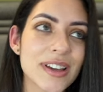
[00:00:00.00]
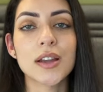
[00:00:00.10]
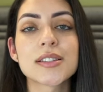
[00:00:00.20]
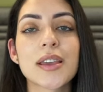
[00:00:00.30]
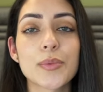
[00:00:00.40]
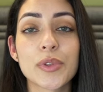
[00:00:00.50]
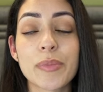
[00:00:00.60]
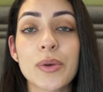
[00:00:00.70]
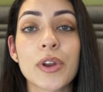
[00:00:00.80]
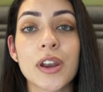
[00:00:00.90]
I take it with
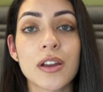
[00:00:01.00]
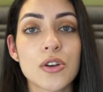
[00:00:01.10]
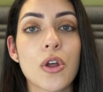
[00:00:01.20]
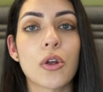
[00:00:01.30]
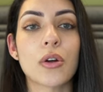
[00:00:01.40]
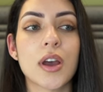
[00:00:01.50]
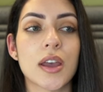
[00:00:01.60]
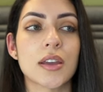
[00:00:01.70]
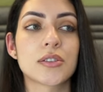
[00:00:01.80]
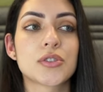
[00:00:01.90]
me when I know I